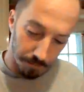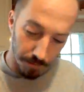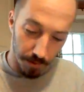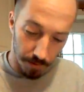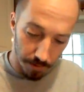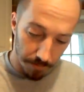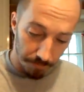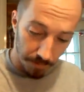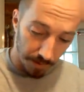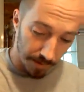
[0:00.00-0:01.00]
nut bread.
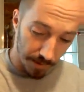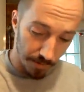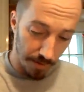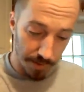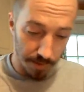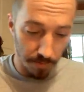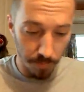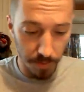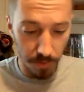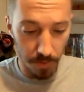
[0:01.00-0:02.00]
I just scratch it in
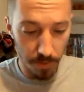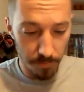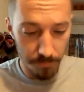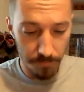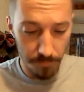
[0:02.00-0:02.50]
with a dart,